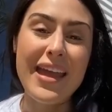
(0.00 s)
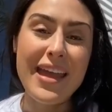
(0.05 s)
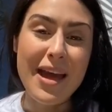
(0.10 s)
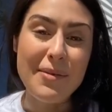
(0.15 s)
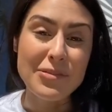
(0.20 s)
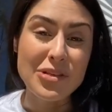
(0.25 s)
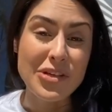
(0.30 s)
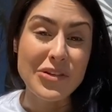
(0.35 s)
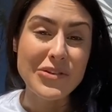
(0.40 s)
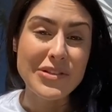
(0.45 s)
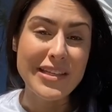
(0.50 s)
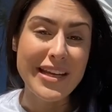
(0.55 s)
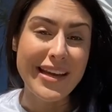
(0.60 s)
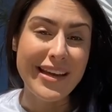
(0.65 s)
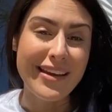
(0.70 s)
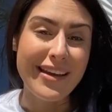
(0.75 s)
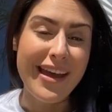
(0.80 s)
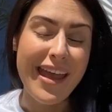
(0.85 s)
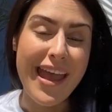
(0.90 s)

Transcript: kept using,